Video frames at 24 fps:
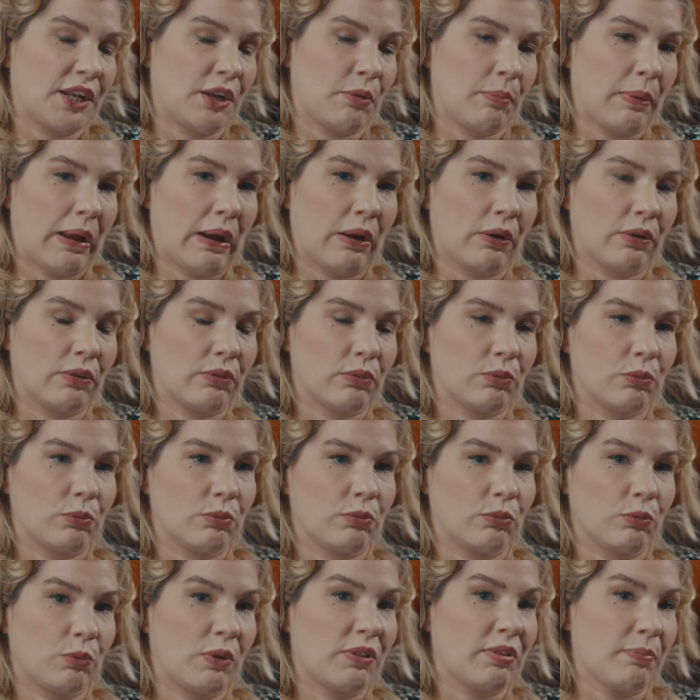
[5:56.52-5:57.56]
about
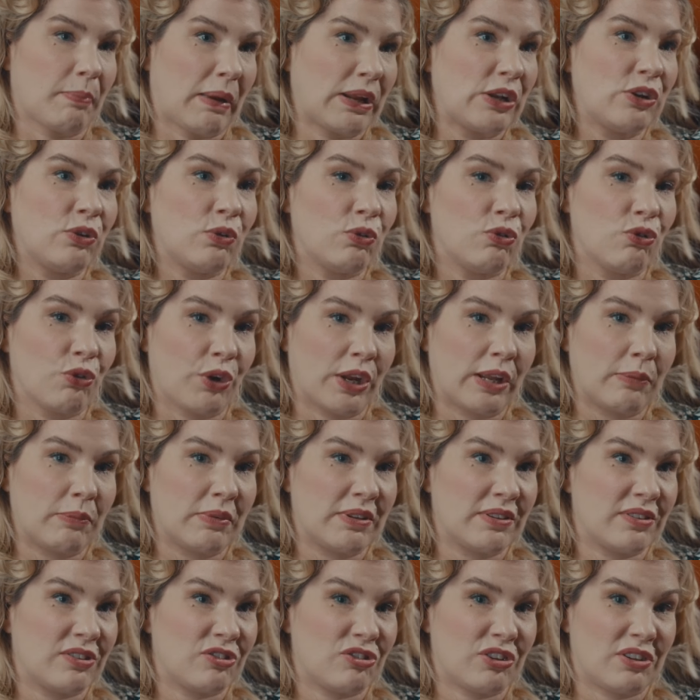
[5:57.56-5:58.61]
with my new dream
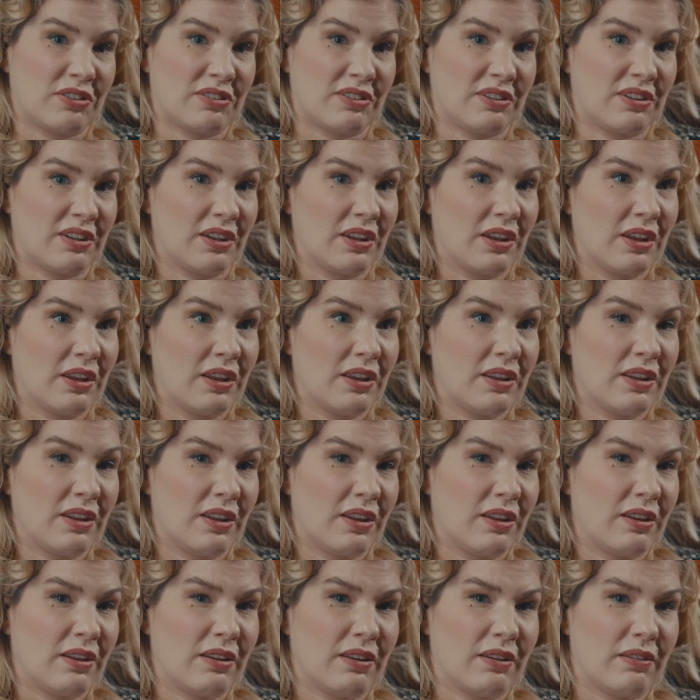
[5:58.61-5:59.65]
is just
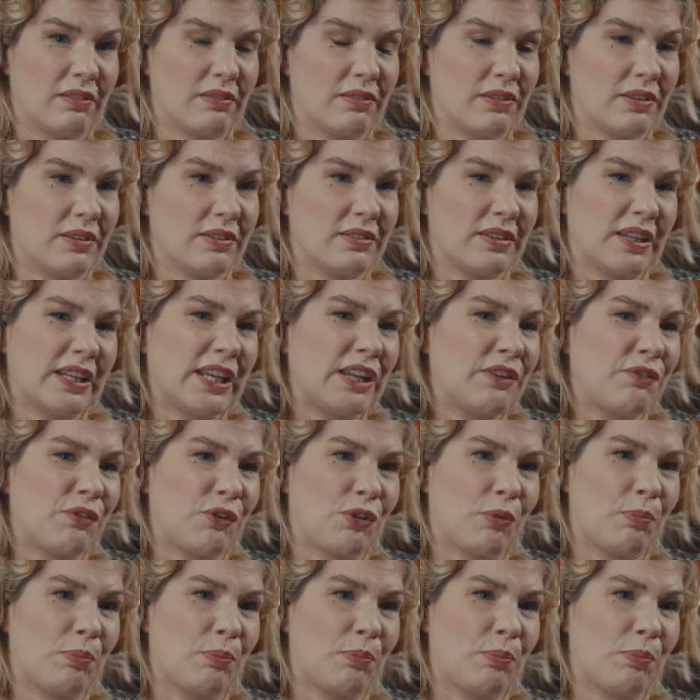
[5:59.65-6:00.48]
singing for the